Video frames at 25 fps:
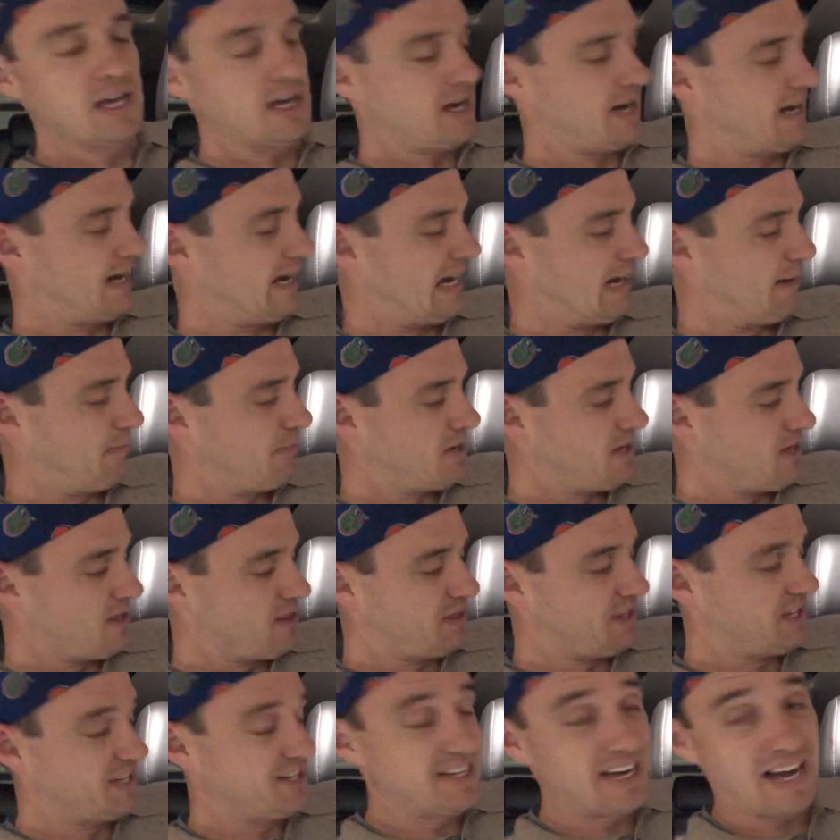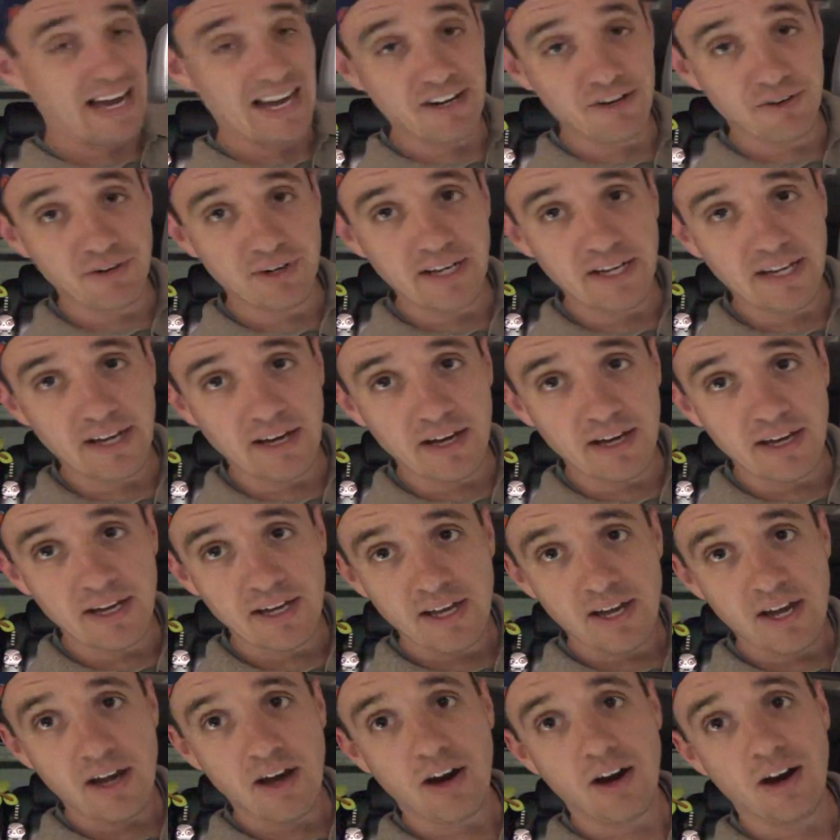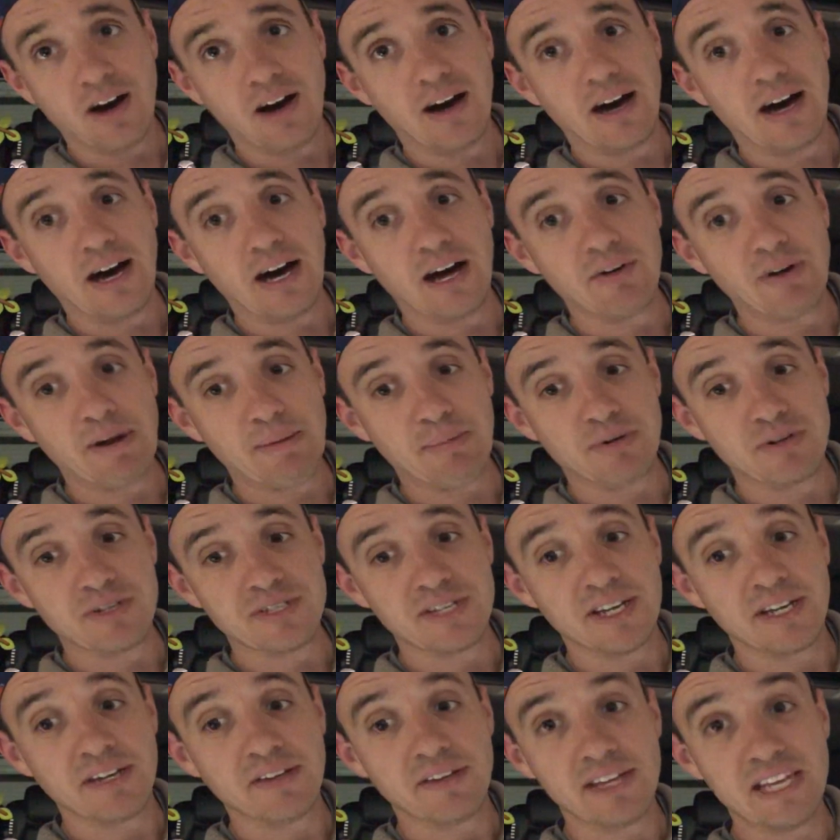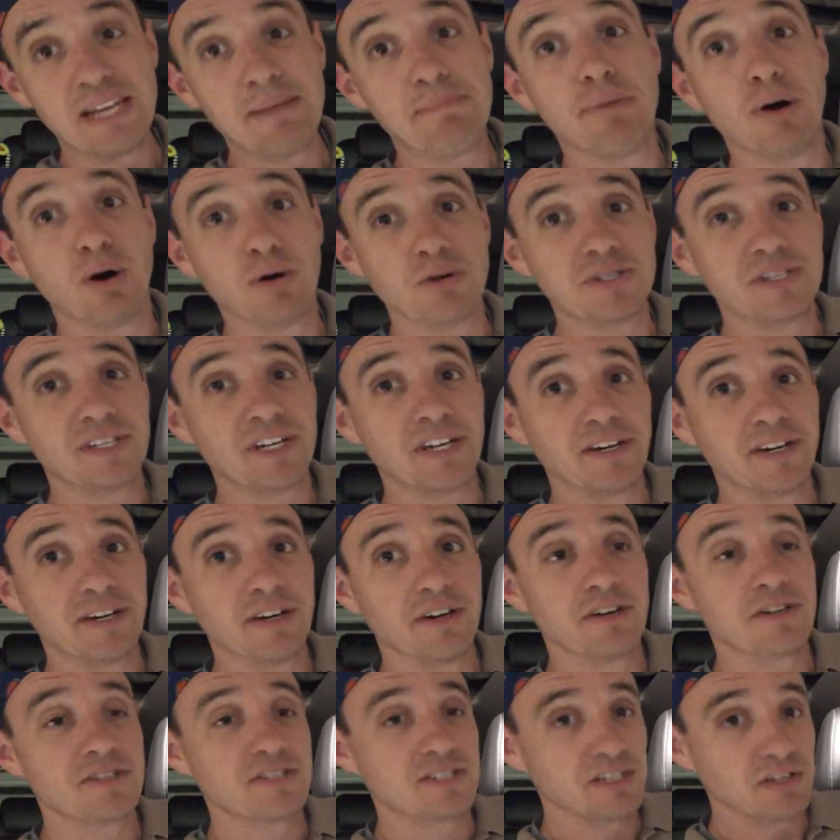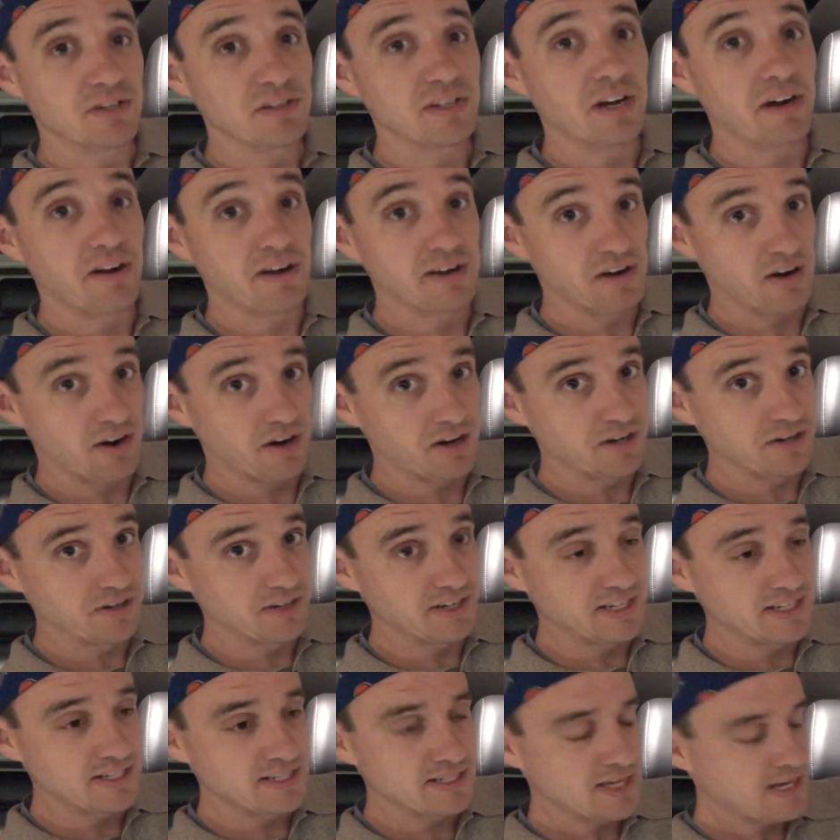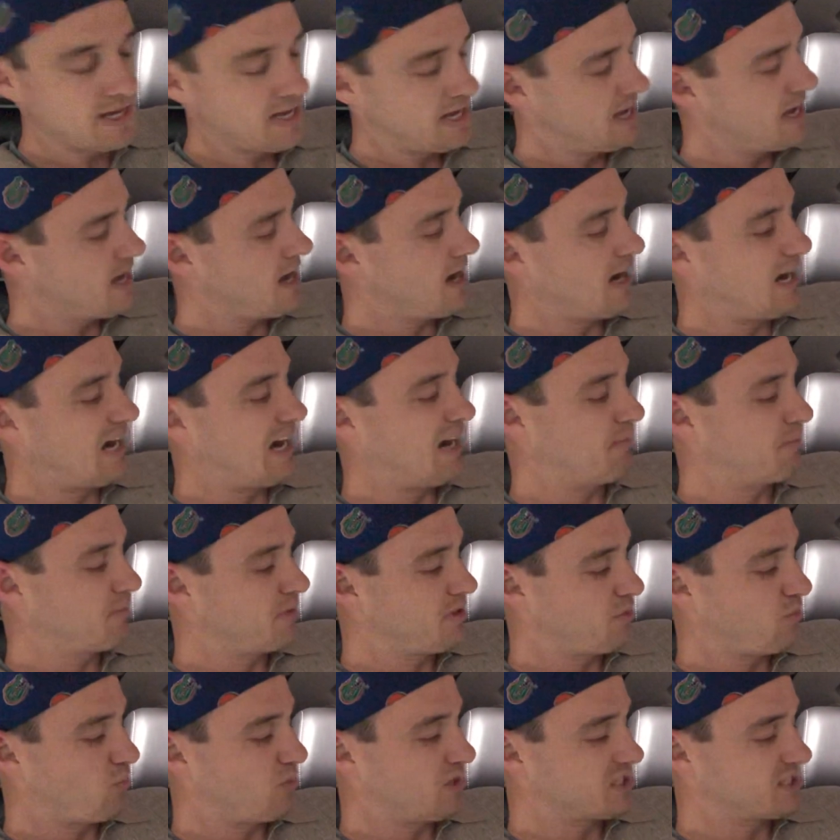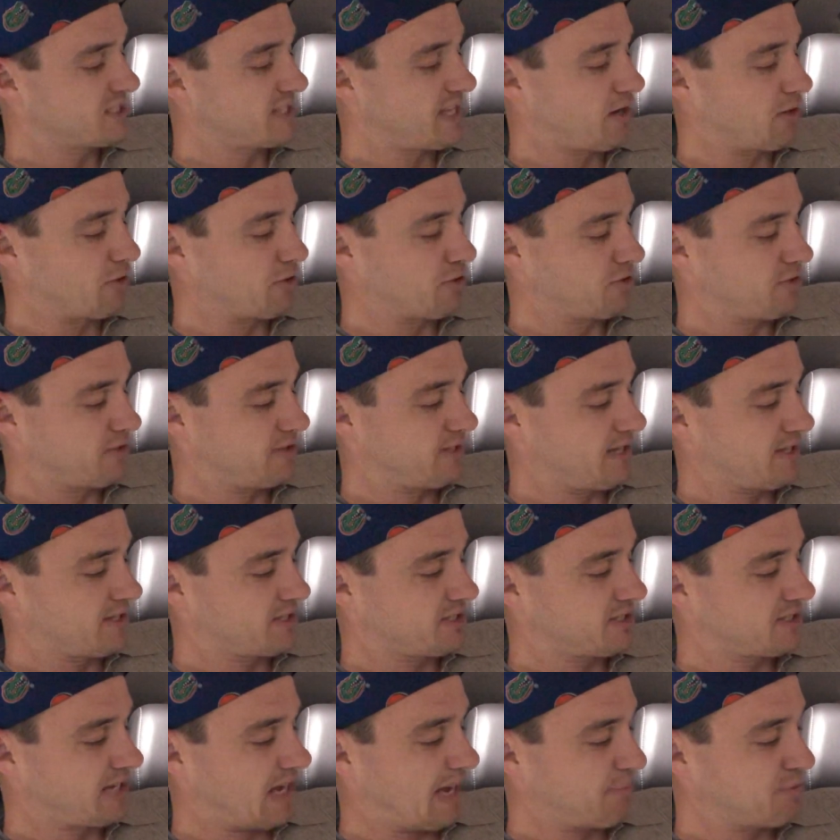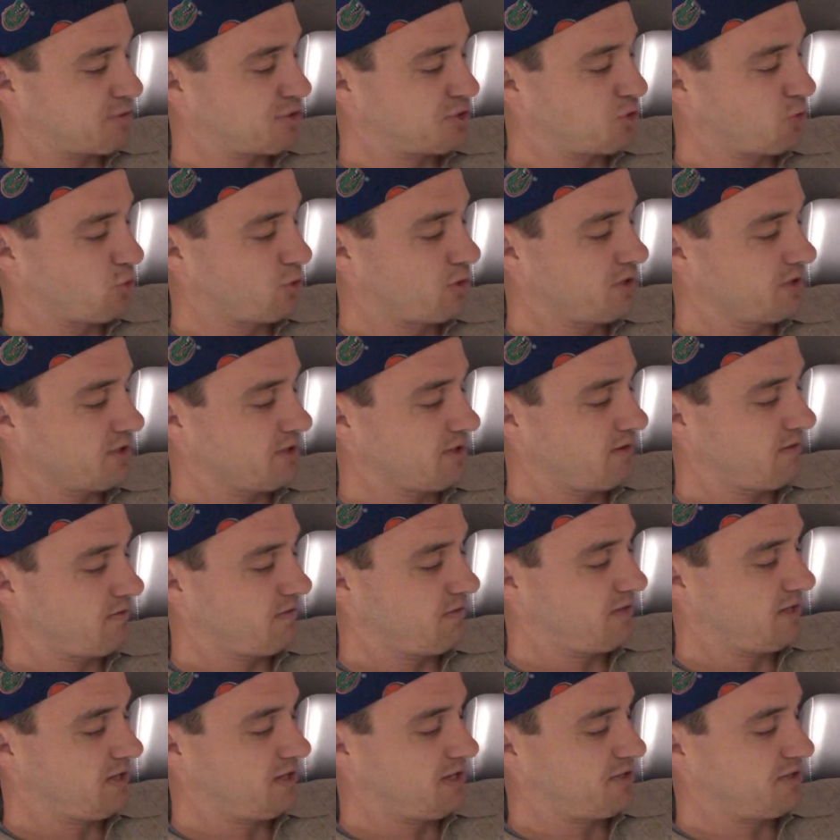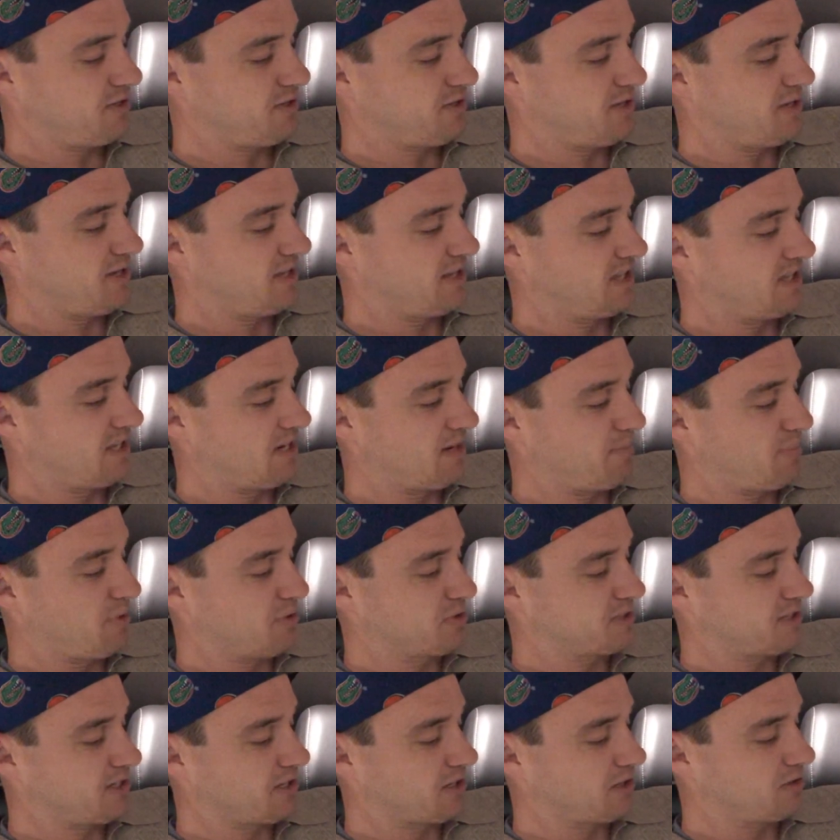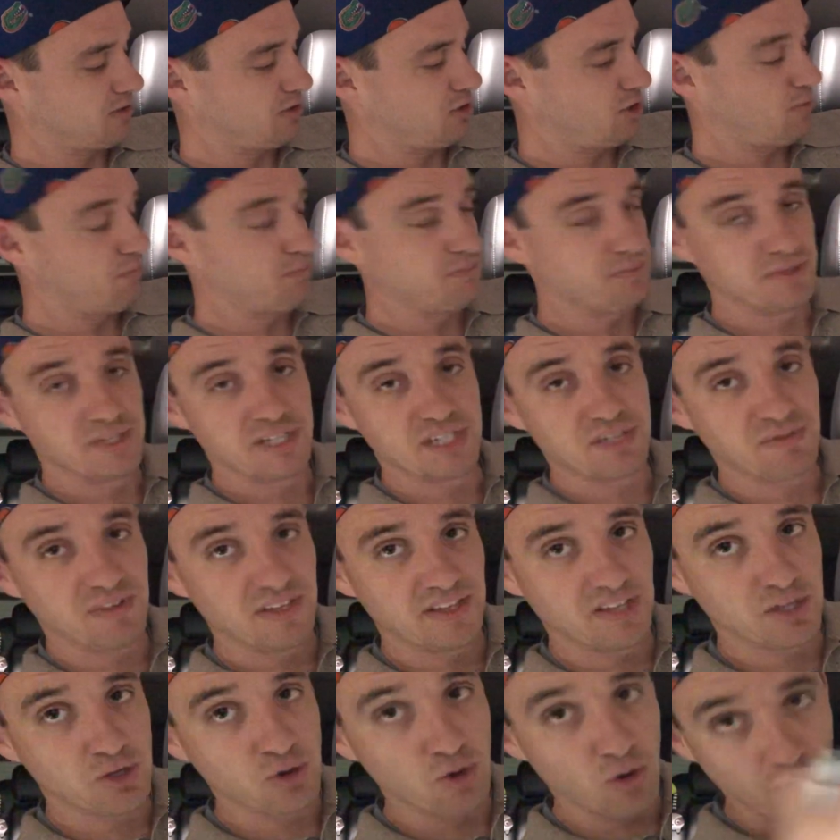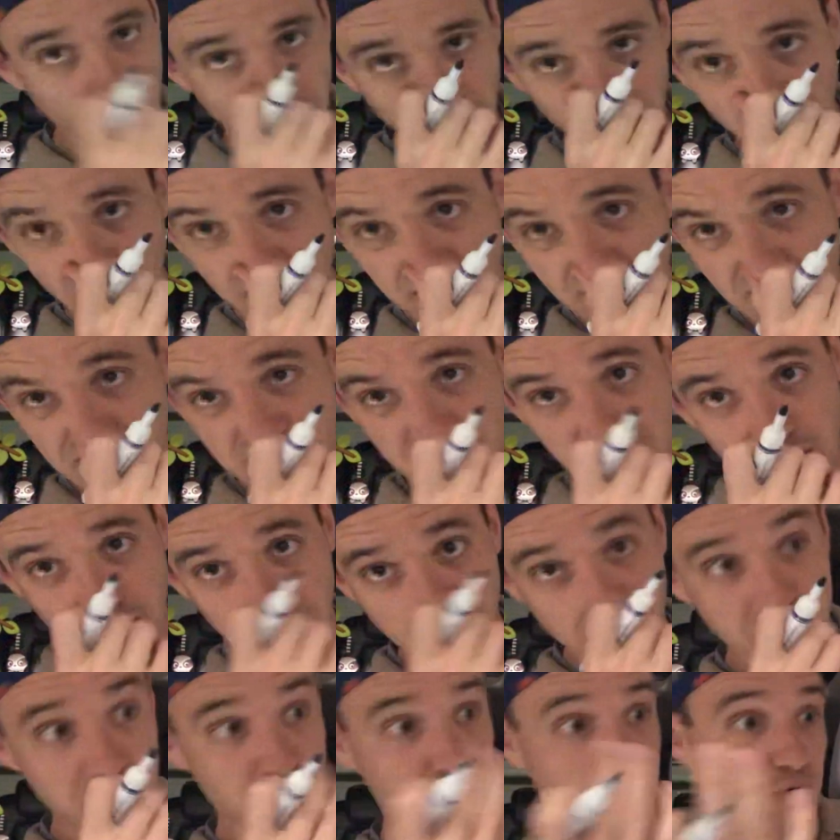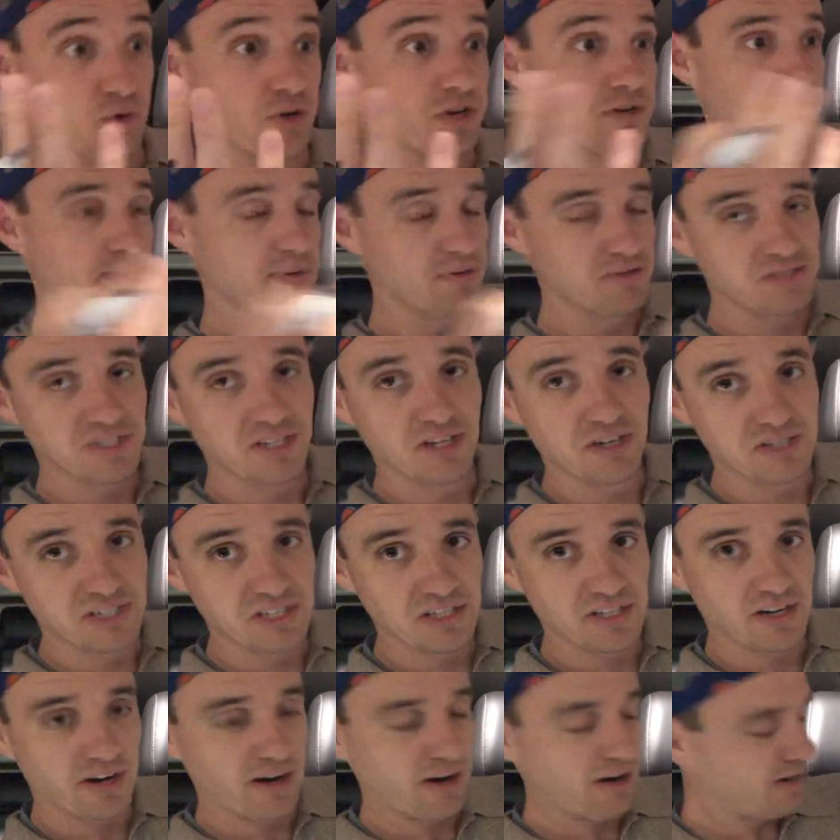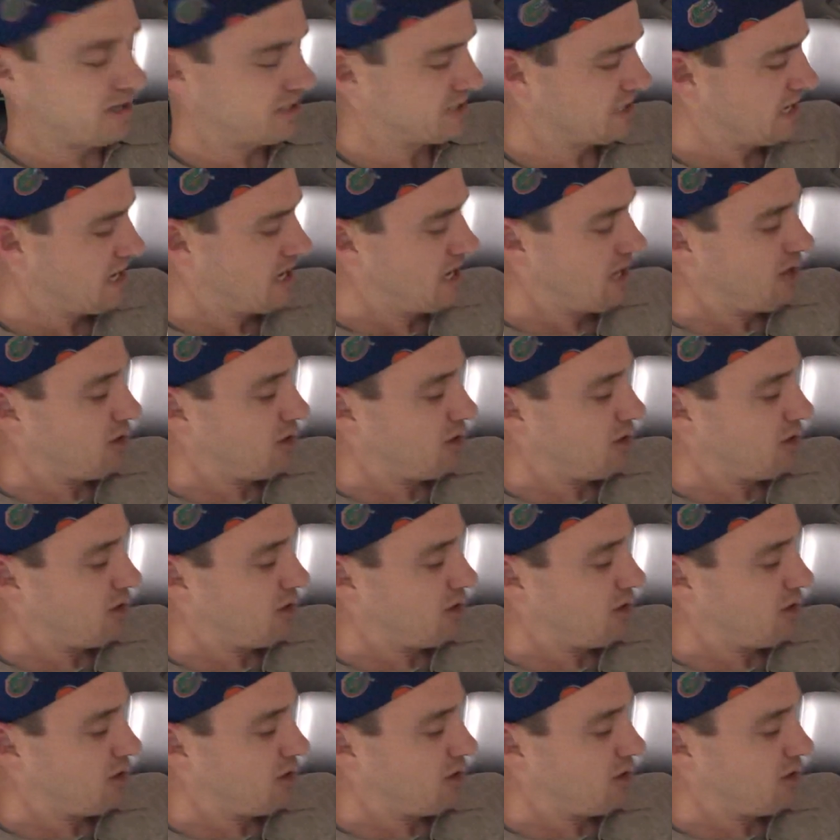The diarrhea represent the posterior ciliary arteries, the ones that stop short in the posterior globe, just feed the choroid. That's called the short posterior ciliary arteries.